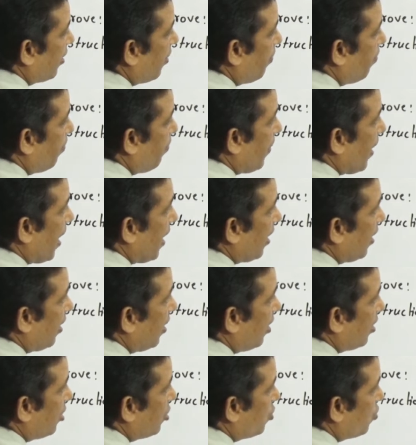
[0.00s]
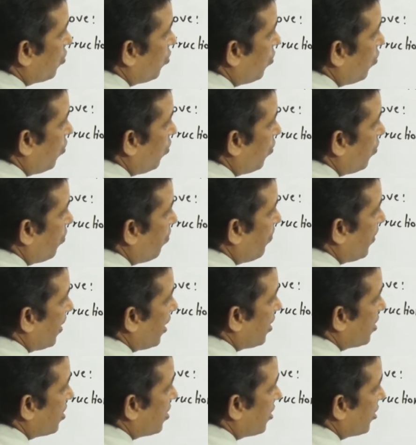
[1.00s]
parallel to
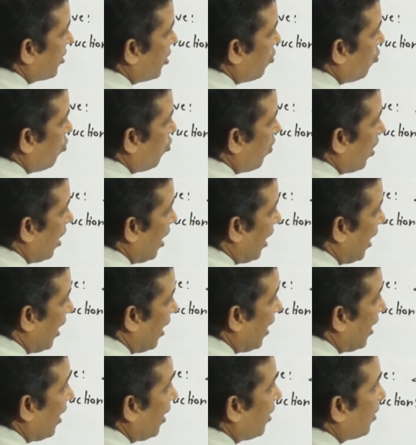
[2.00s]
base QR,